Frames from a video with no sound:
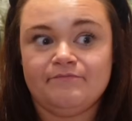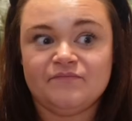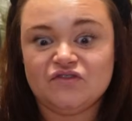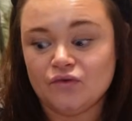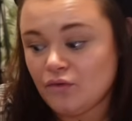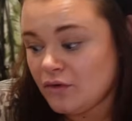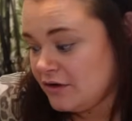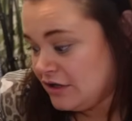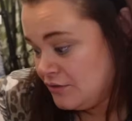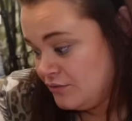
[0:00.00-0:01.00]
So,
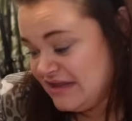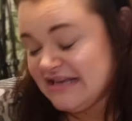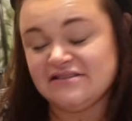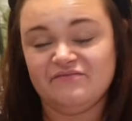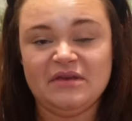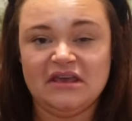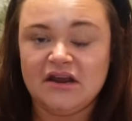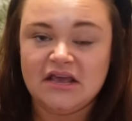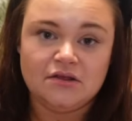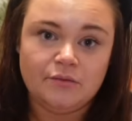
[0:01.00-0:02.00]
you know, these have been
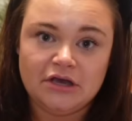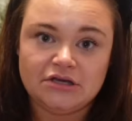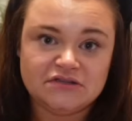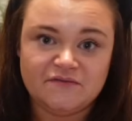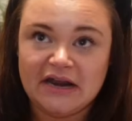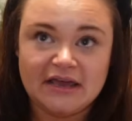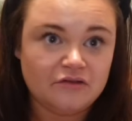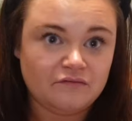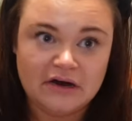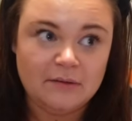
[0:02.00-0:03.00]
in the works for like
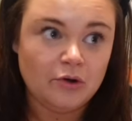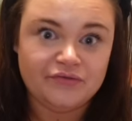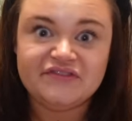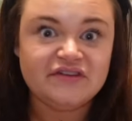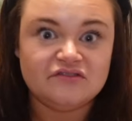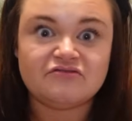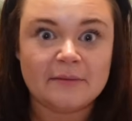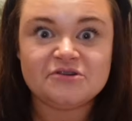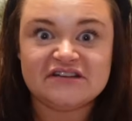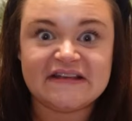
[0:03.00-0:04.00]
3 months since
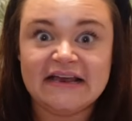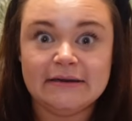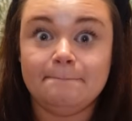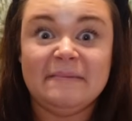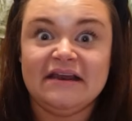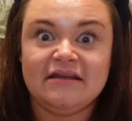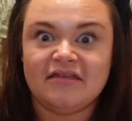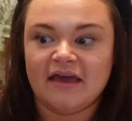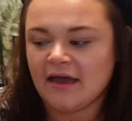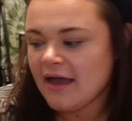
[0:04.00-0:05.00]
Scrapshaw's kind of been a
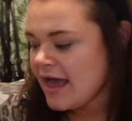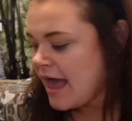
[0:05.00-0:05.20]
thing.